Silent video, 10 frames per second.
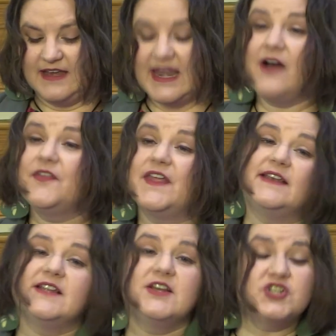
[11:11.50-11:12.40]
Now
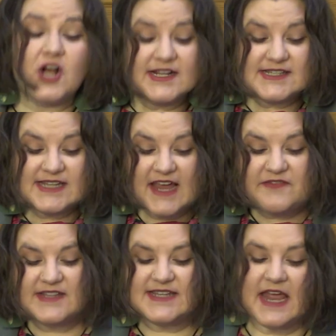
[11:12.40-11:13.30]
that John's
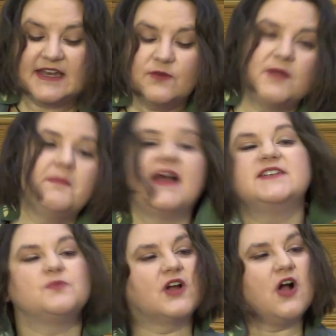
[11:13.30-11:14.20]
life has ended, we
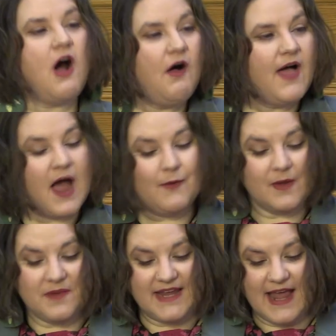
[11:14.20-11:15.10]
might recall how
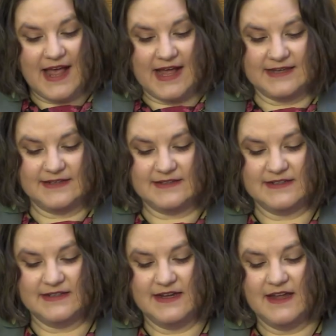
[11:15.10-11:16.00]
it began.
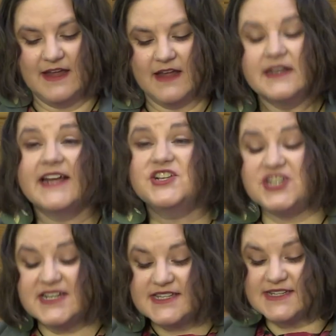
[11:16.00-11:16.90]
Like
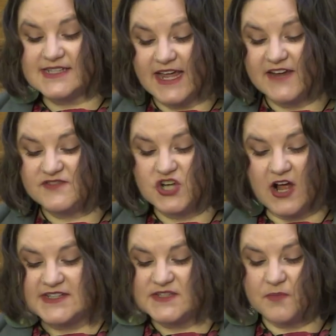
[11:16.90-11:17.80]
Jesus' life,
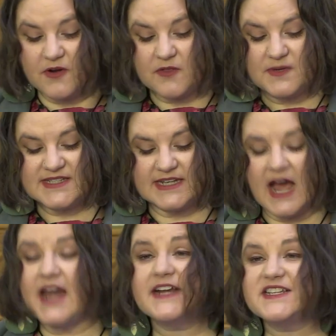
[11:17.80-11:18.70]
John's birth was an
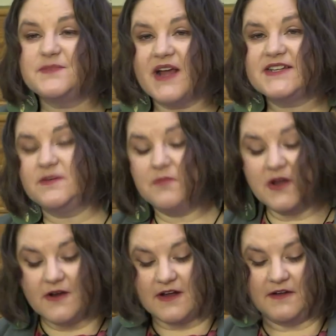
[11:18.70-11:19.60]
unexpected
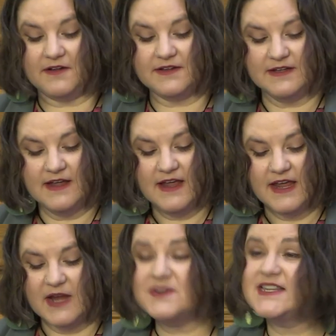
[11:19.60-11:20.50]
miracle.
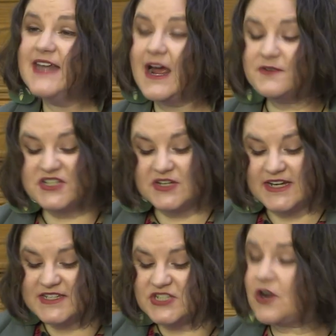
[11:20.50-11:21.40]
It was announced to
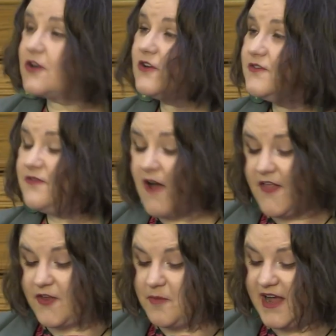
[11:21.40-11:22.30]
his startled
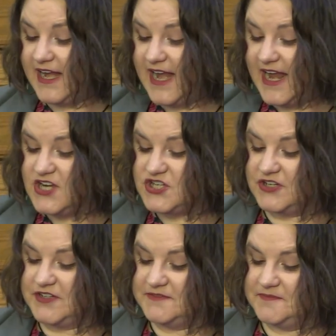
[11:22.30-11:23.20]
father by an
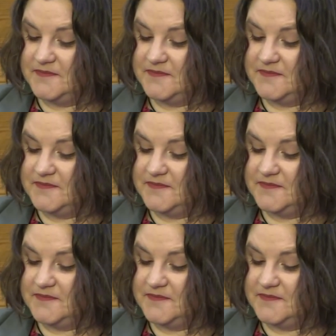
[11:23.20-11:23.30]
angel.